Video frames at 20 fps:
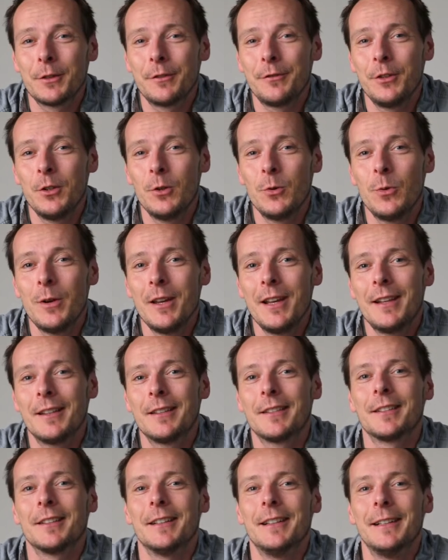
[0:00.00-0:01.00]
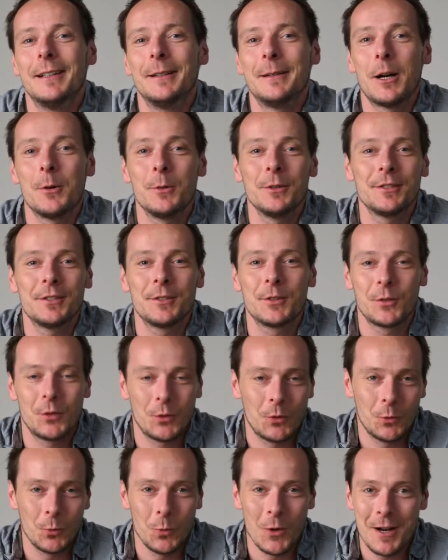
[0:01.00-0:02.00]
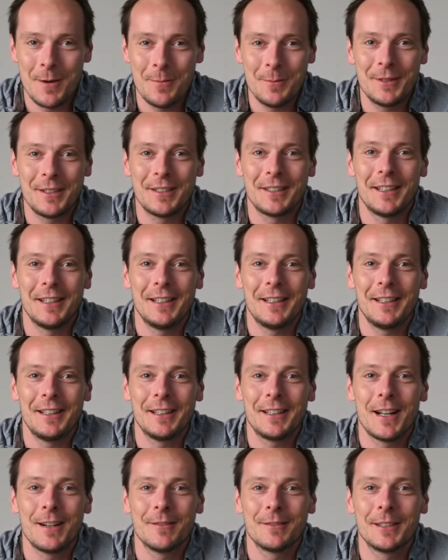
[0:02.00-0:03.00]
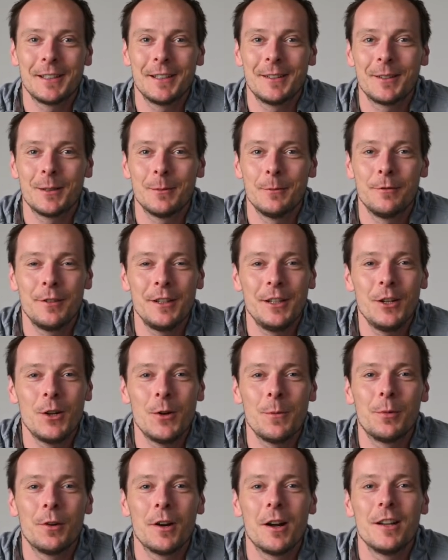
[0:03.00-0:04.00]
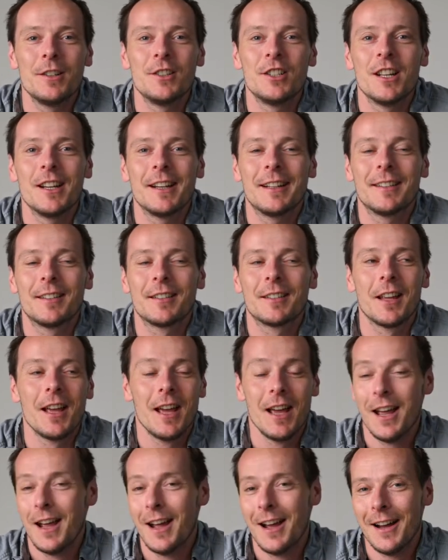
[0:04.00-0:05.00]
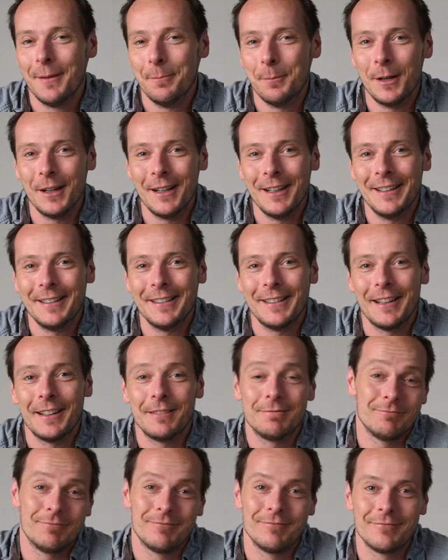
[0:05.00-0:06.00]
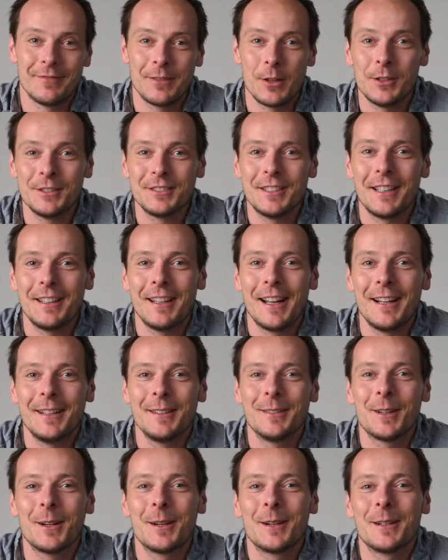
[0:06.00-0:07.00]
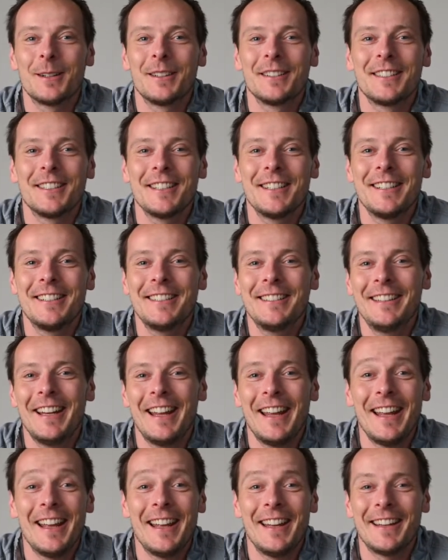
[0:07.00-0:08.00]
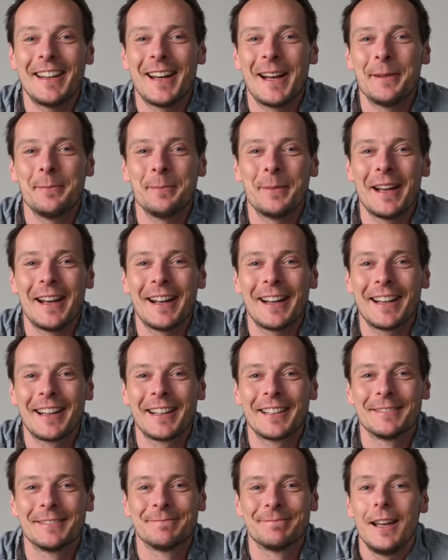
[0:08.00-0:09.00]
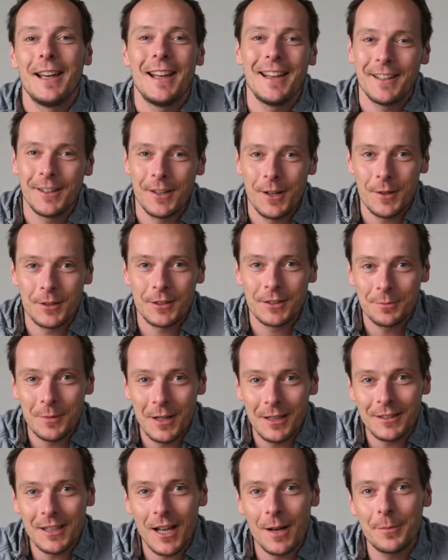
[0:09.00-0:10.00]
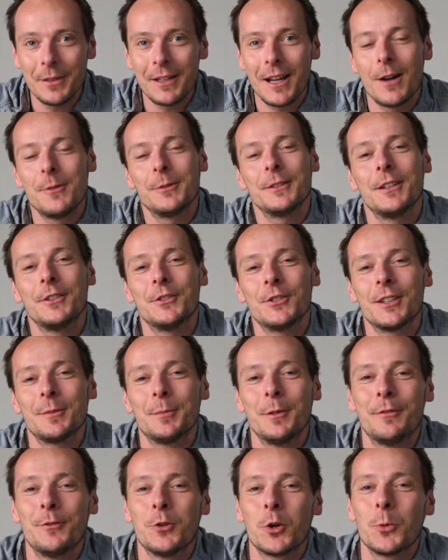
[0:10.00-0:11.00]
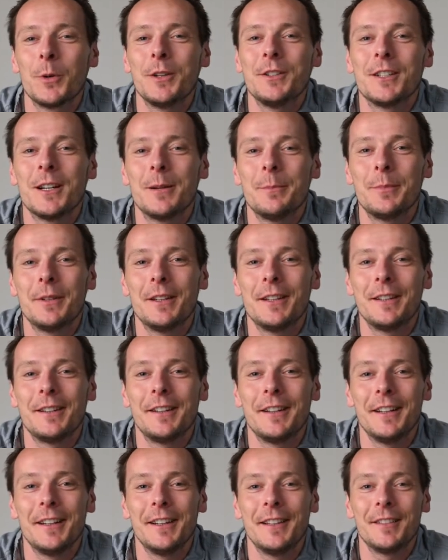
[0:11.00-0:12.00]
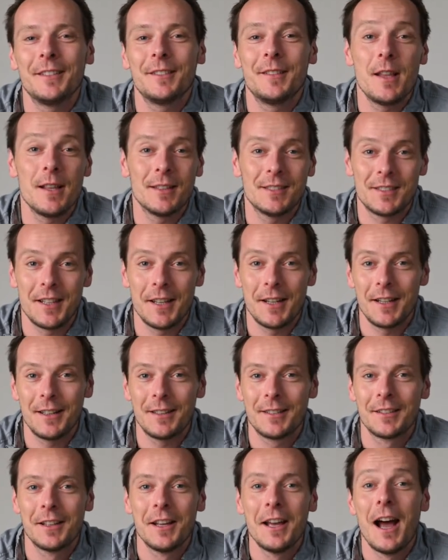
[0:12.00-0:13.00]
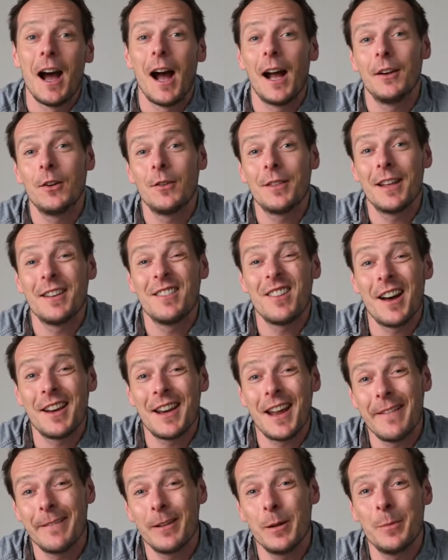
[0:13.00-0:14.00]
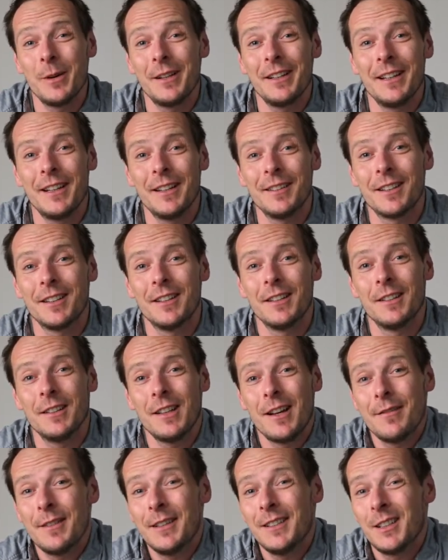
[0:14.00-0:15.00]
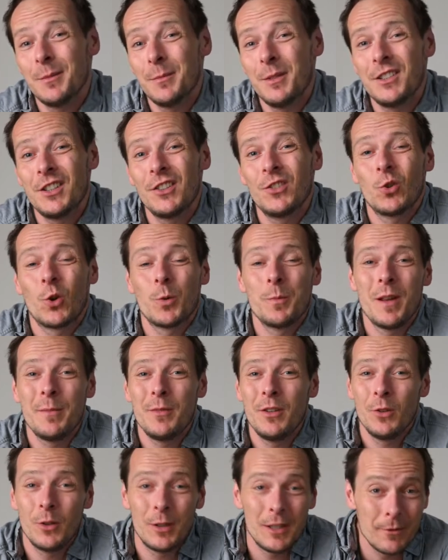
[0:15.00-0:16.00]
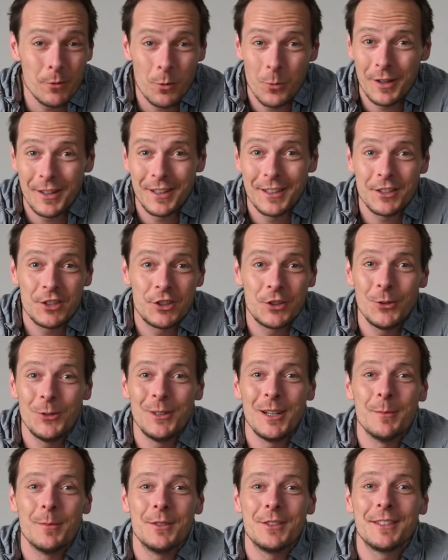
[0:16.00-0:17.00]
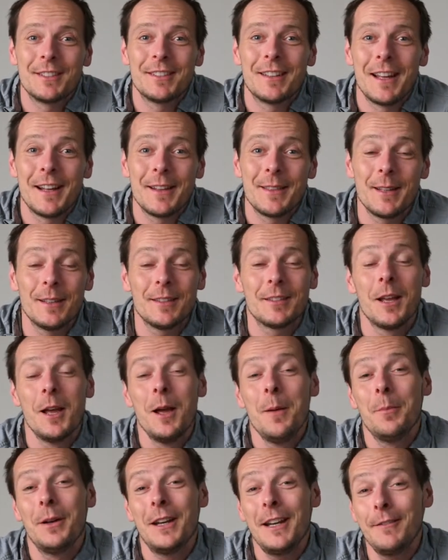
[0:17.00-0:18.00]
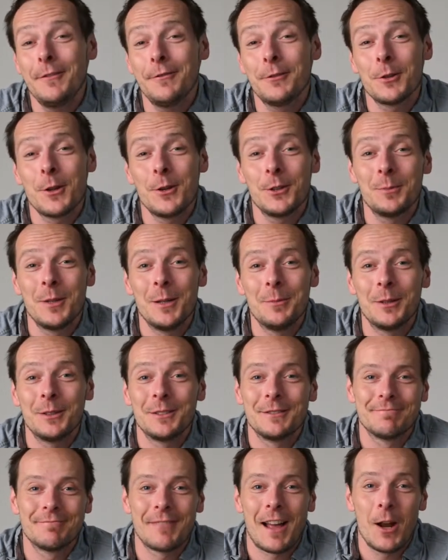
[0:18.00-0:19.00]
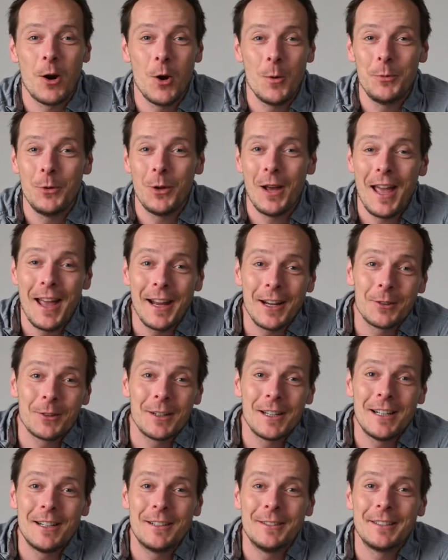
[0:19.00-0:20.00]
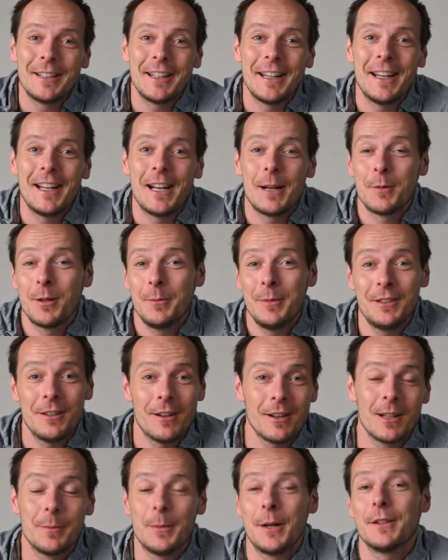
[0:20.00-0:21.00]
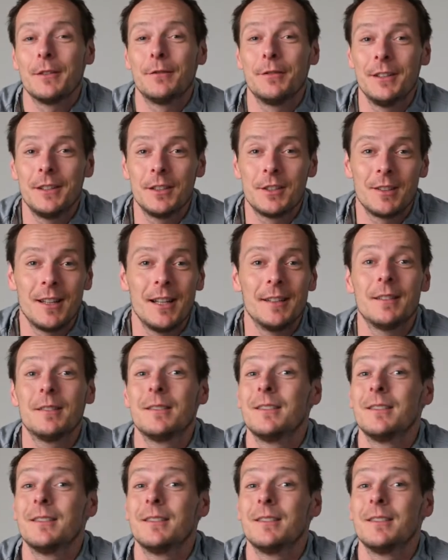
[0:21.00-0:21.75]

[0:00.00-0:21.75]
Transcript: a few weeks. I was swamped, covered in some video projects, but those deadlines are done and I'm back. And another small topic I want to address before we jump in is the aesthetics. I know that not everybody is going to love these images, or maybe you don't even want to shoot images like this, but even for those people, I hope you hang around, and I'm going to be talking about the vintage lenses